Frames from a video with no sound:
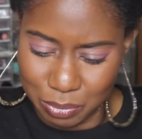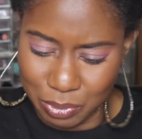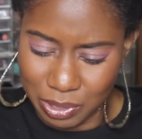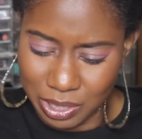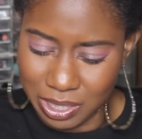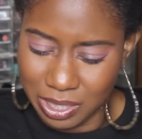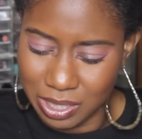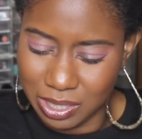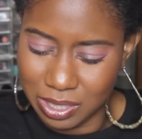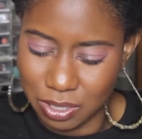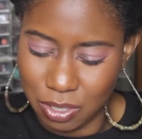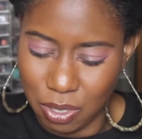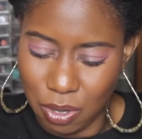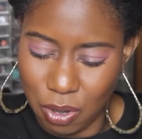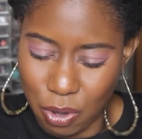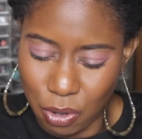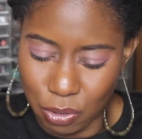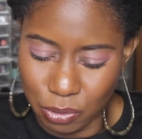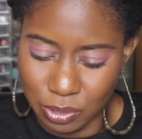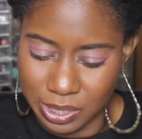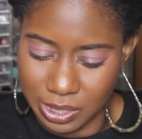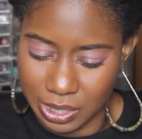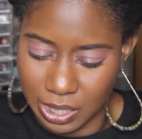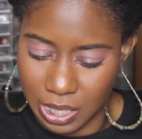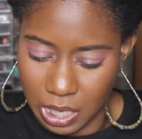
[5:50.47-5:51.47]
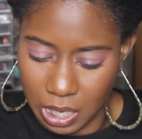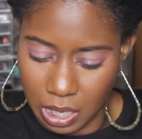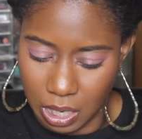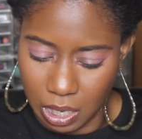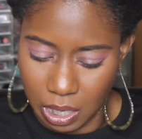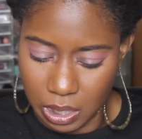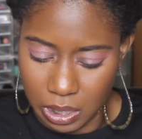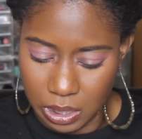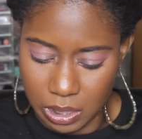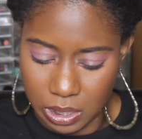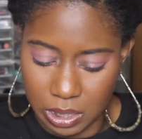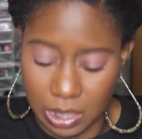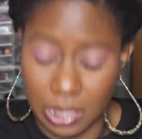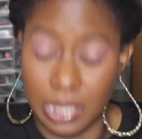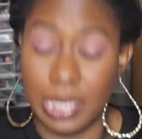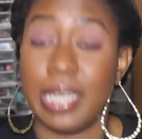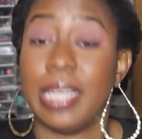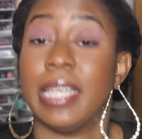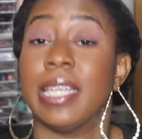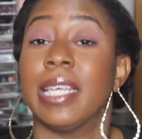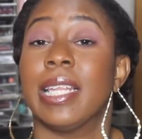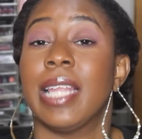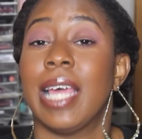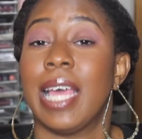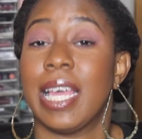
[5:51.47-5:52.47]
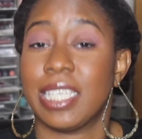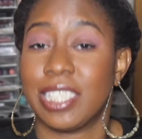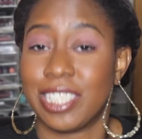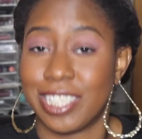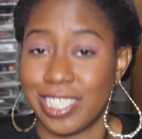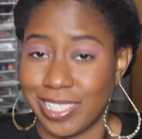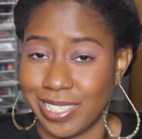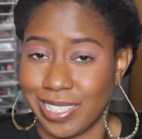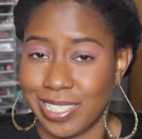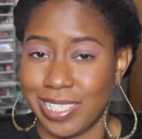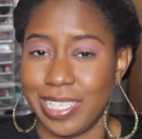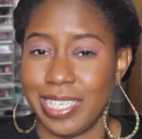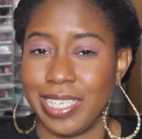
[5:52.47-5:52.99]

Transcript: What are these called again? Lena Lashes.